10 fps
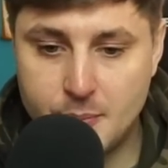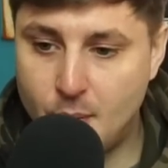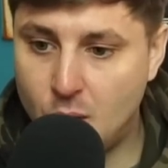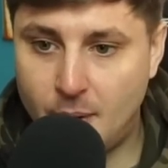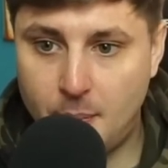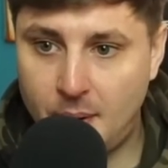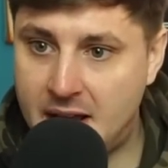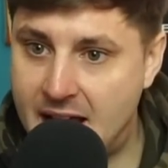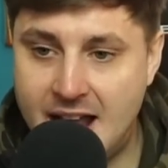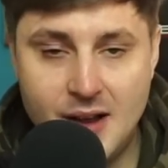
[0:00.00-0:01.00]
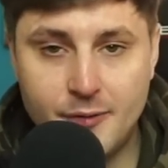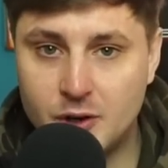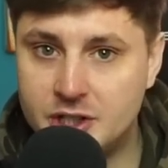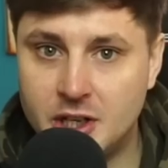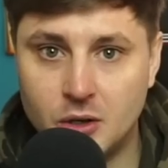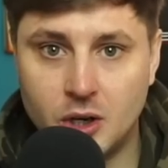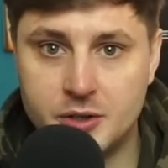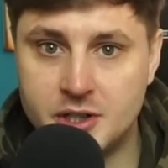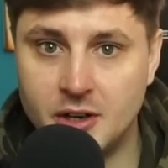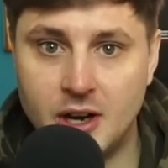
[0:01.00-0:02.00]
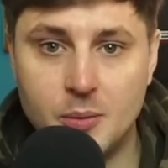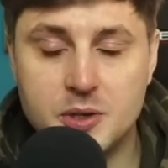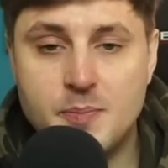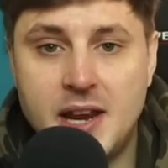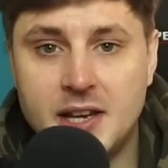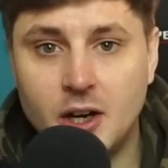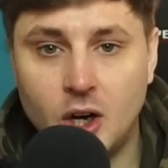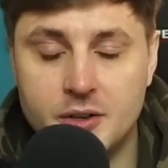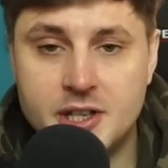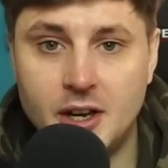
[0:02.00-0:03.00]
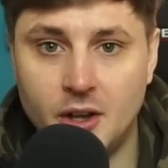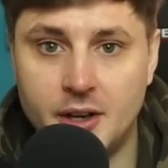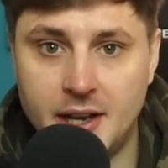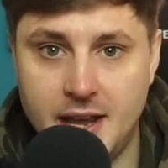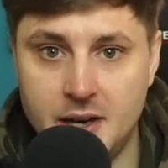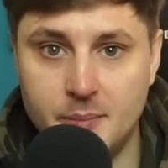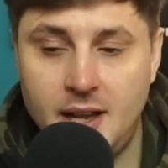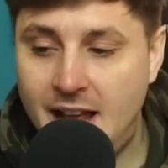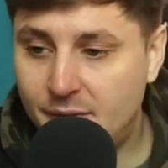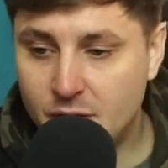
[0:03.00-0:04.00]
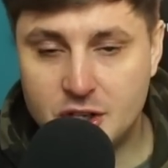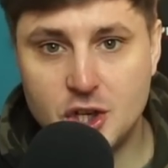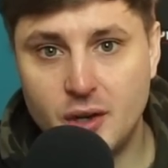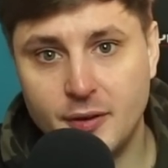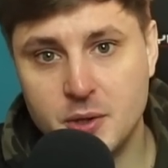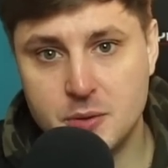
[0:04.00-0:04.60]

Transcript: mobile player, every single content creator was making content on the game. Every server was